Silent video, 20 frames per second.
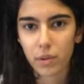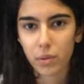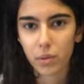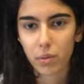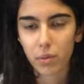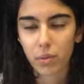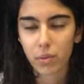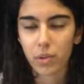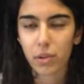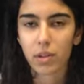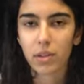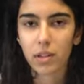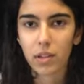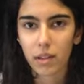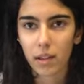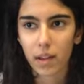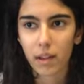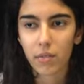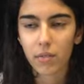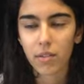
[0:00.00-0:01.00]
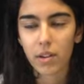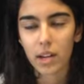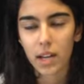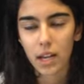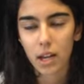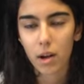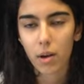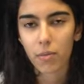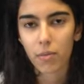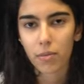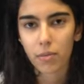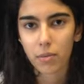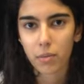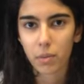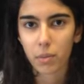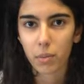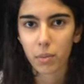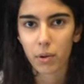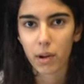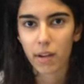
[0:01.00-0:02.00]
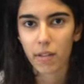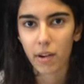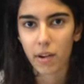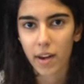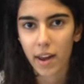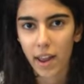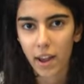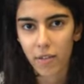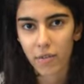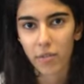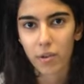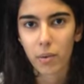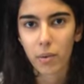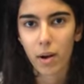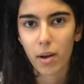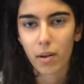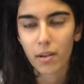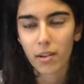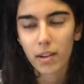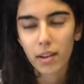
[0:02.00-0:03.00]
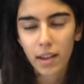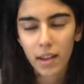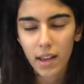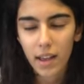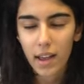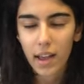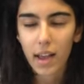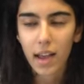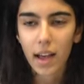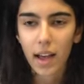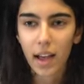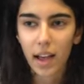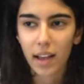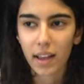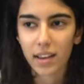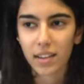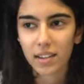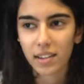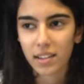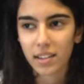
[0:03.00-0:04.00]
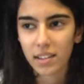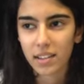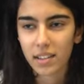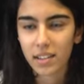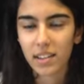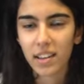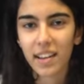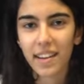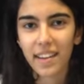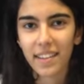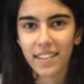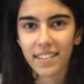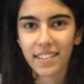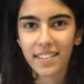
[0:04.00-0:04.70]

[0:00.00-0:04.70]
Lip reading: feel you're like really comfortable around everyone, and yeah.